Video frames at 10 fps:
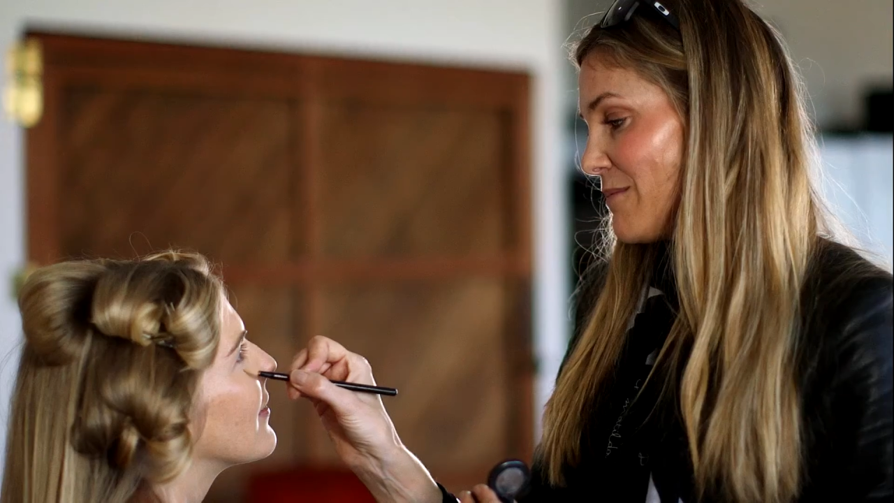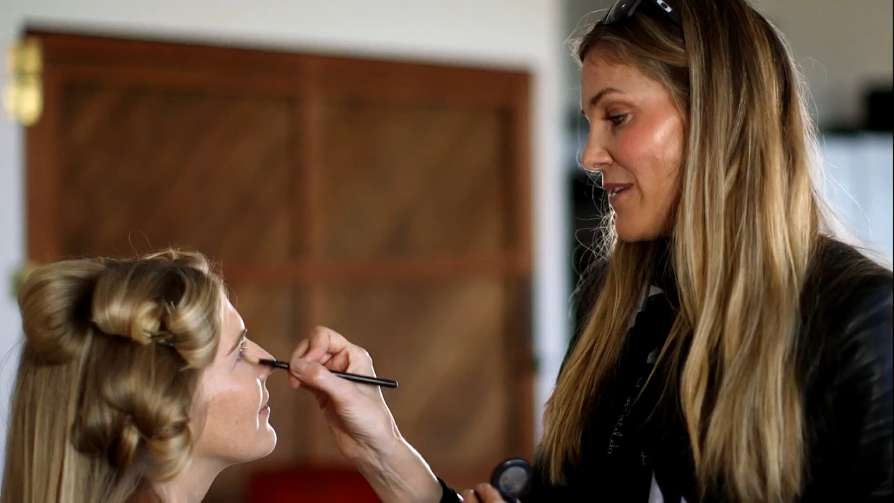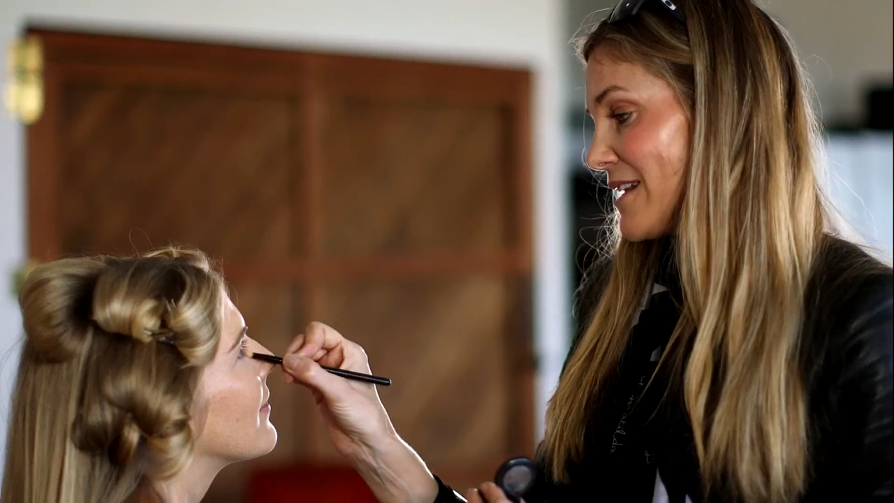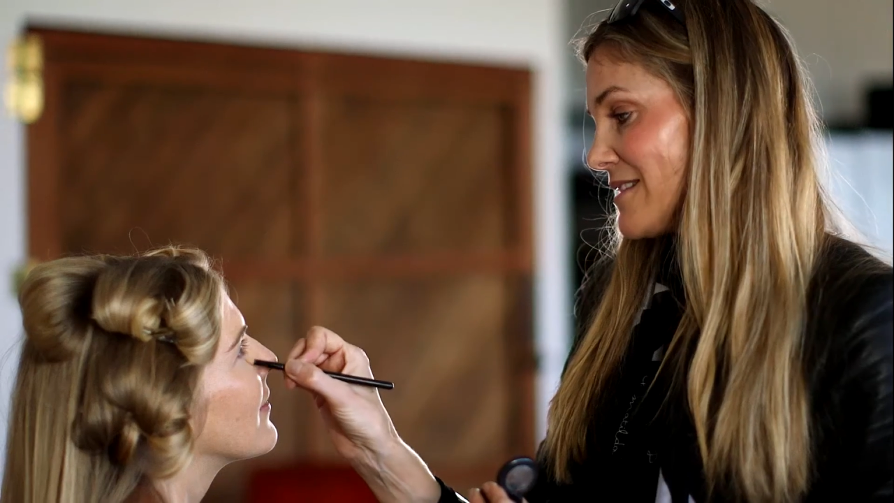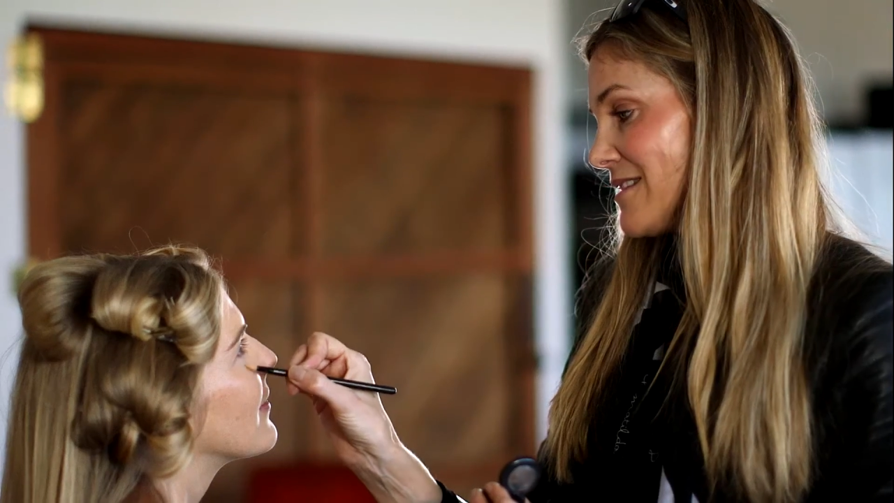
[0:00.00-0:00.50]

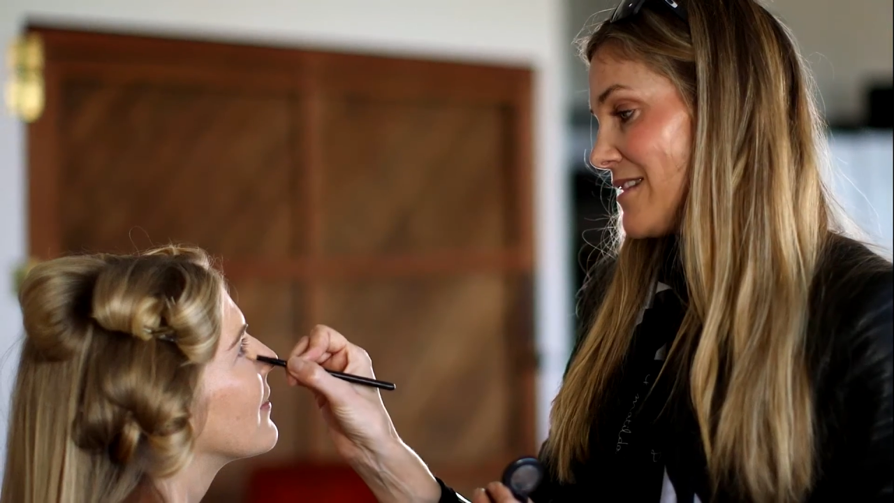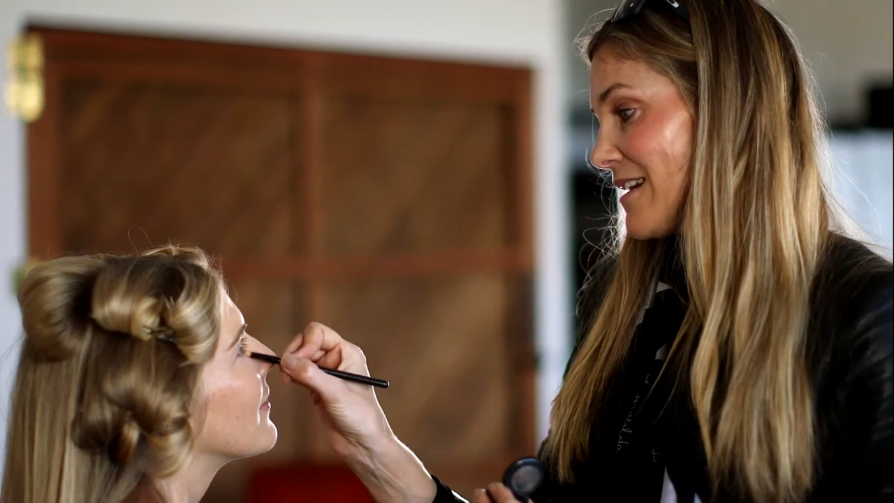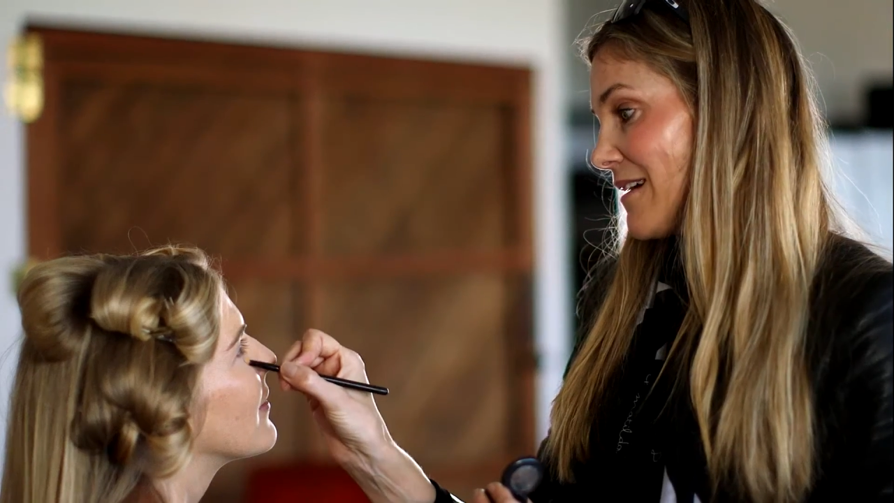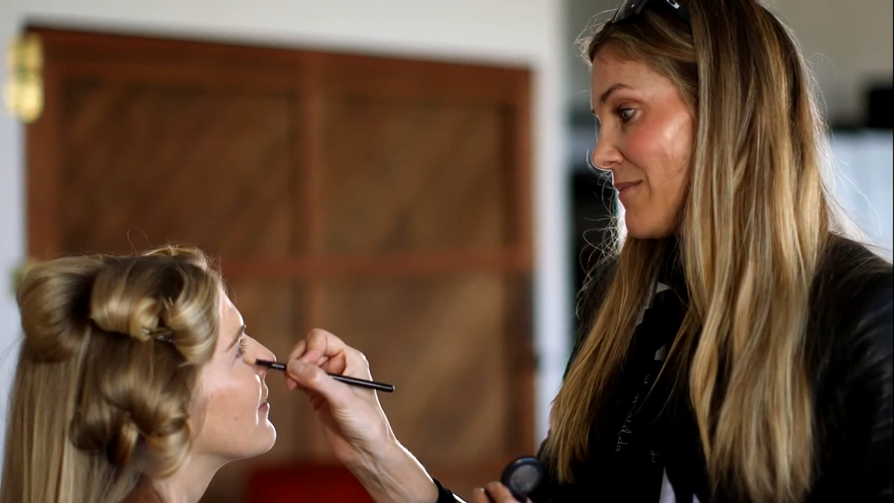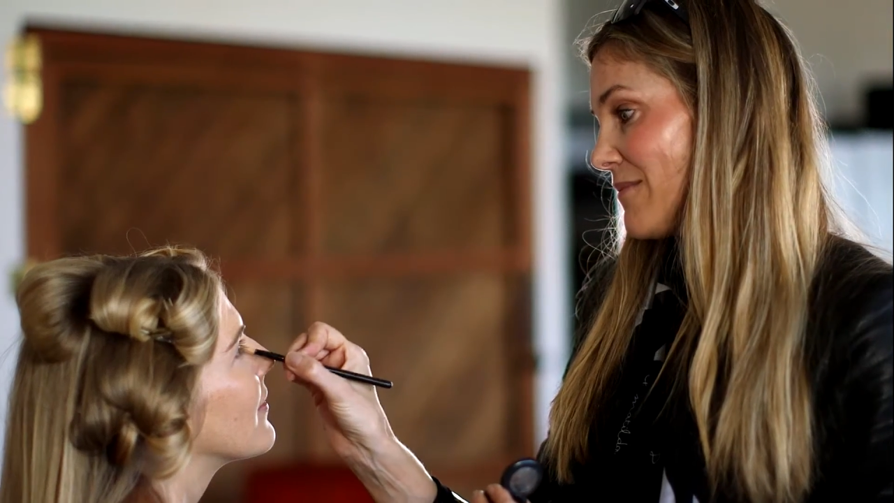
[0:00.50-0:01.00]
blessed
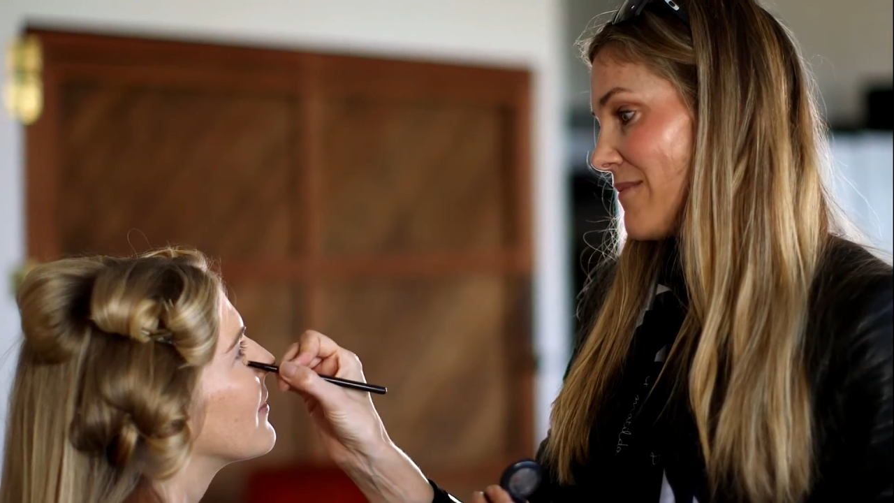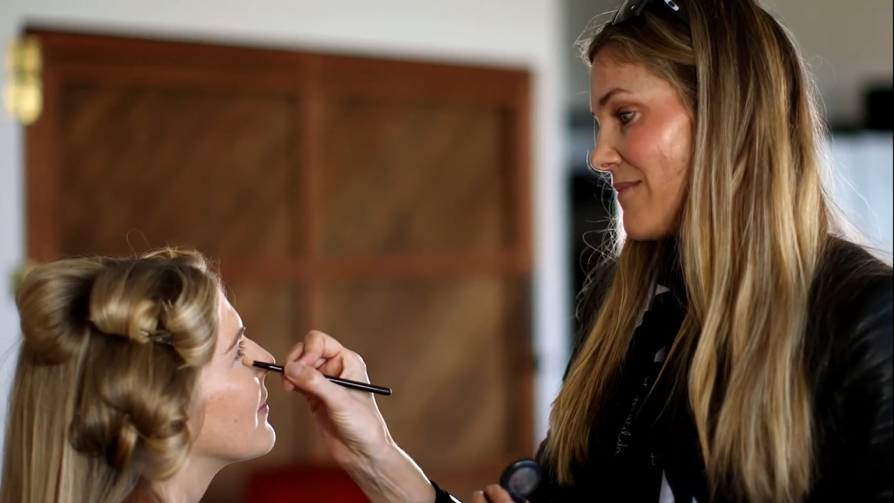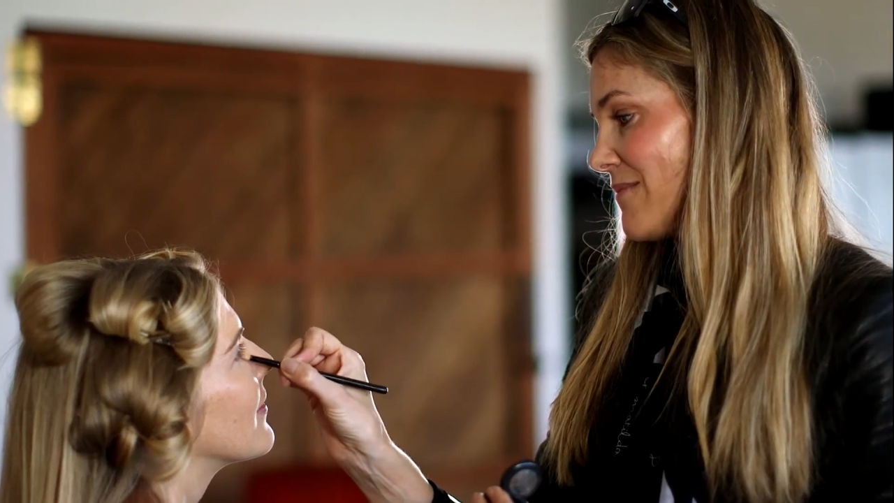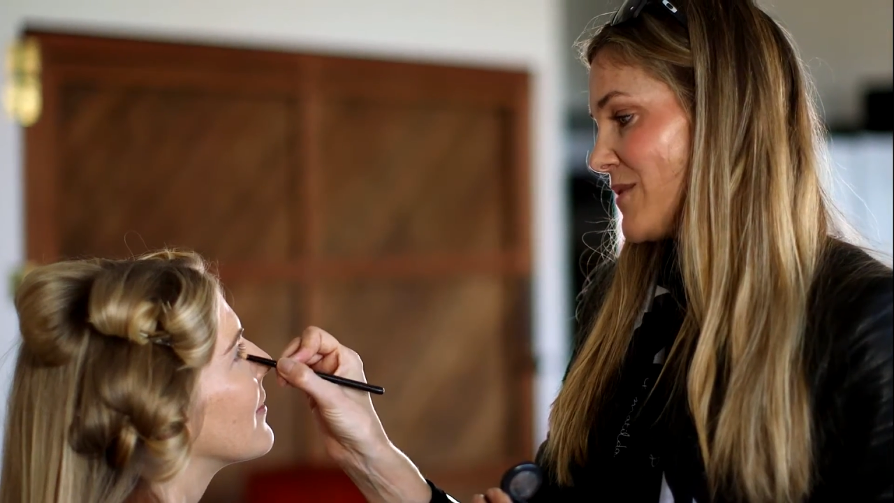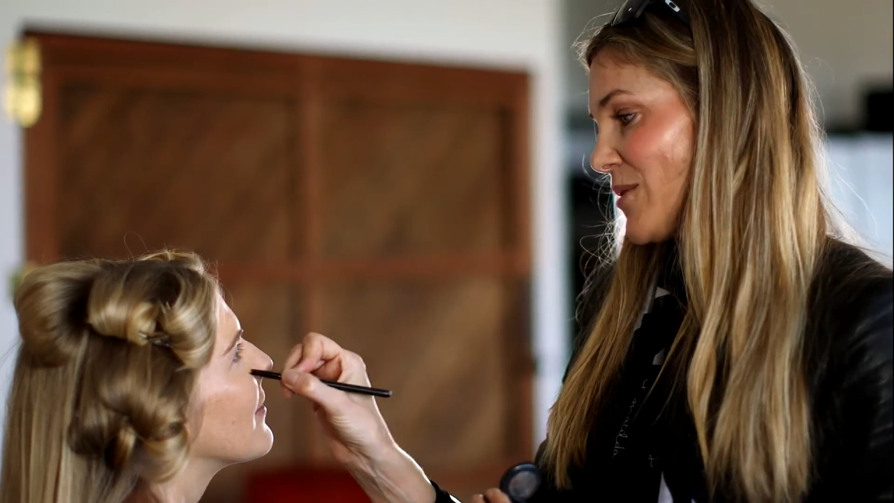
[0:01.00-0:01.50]
that I'm
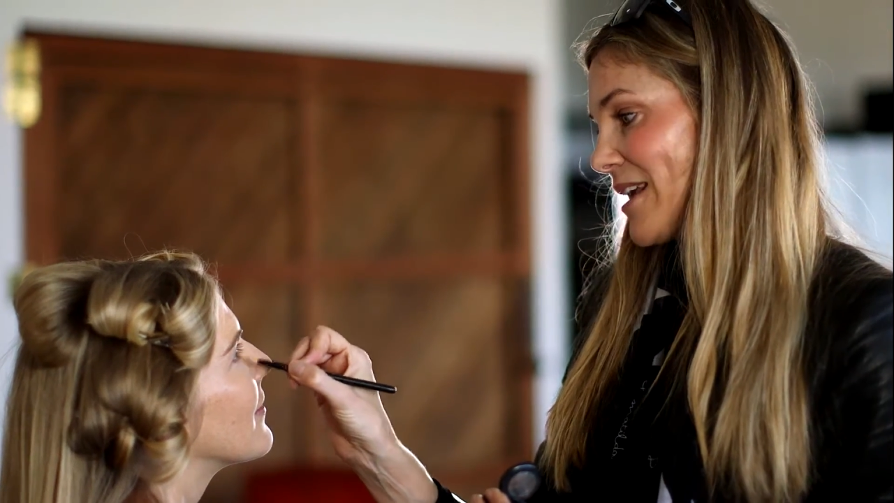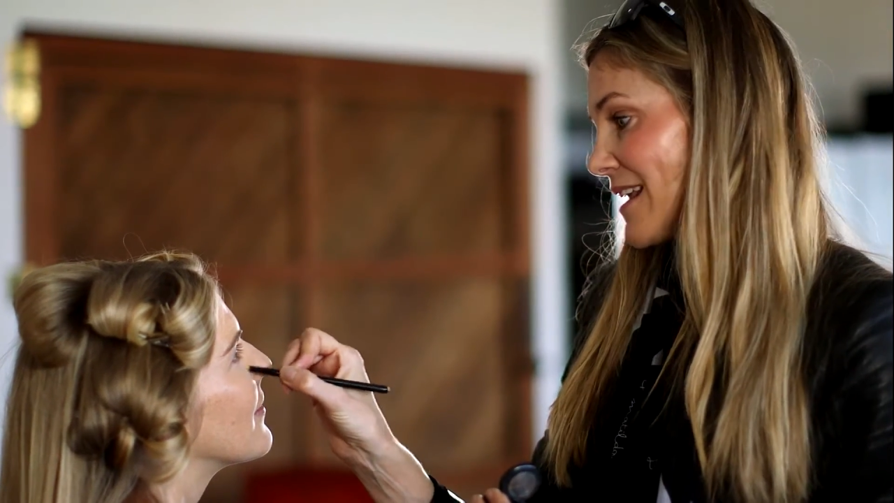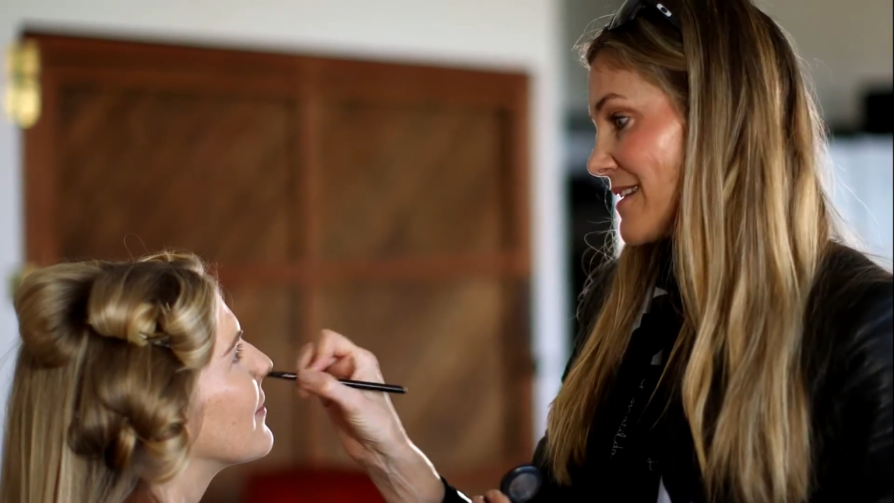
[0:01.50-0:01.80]
doing